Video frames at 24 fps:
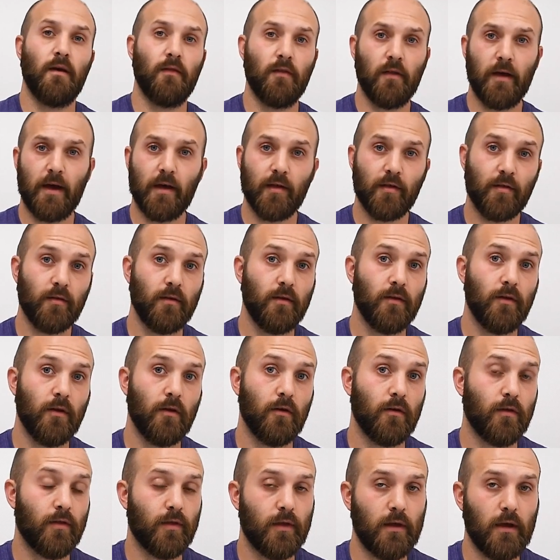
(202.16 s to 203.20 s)
And lastly, there
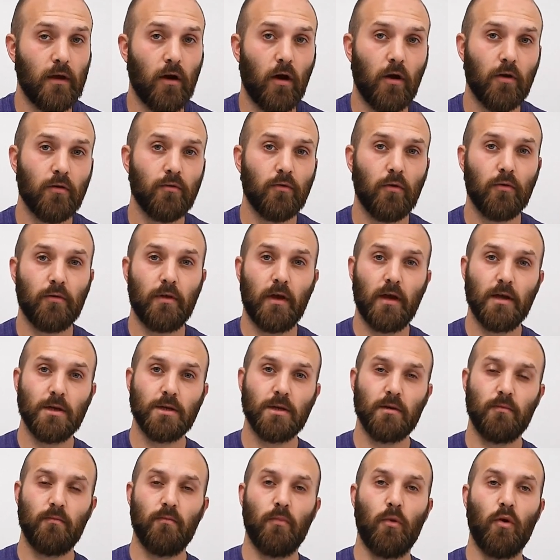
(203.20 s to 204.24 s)
is the auto
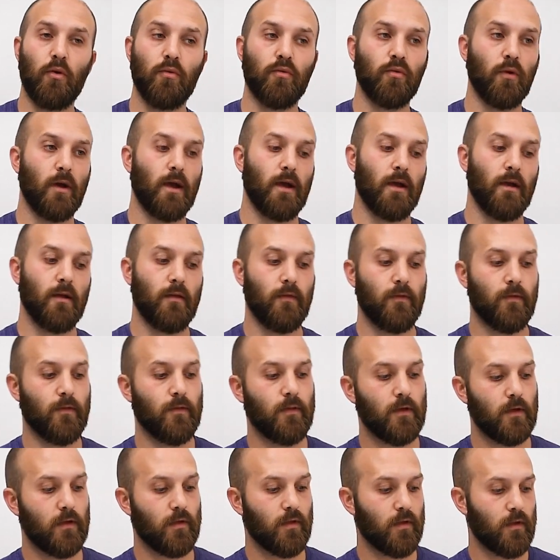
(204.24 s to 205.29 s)
rotation mode rate, and
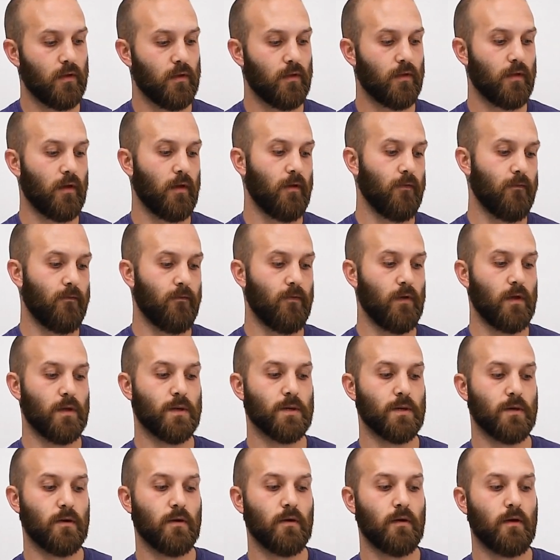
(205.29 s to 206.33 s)
this is a
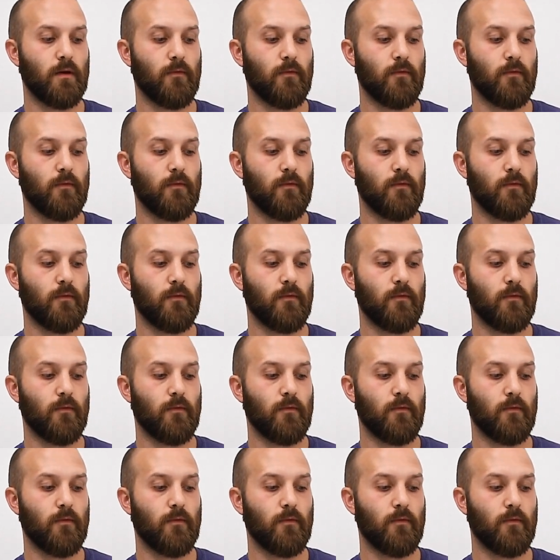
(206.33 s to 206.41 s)
feature.